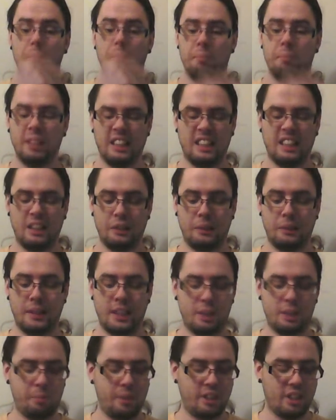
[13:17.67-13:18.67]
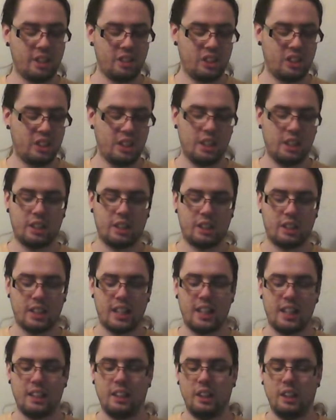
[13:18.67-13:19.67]
But that's because they're
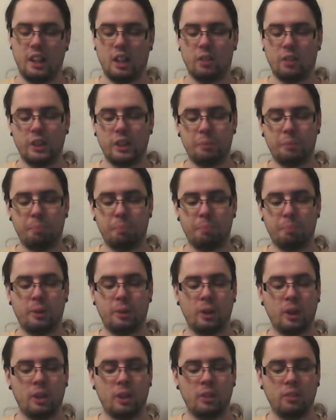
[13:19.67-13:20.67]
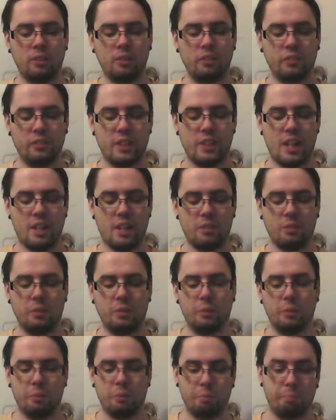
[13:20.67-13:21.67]
kind of yellowish glow, not
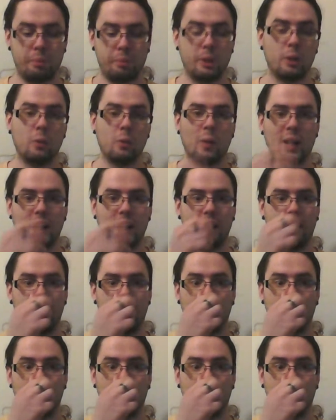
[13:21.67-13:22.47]
pure white.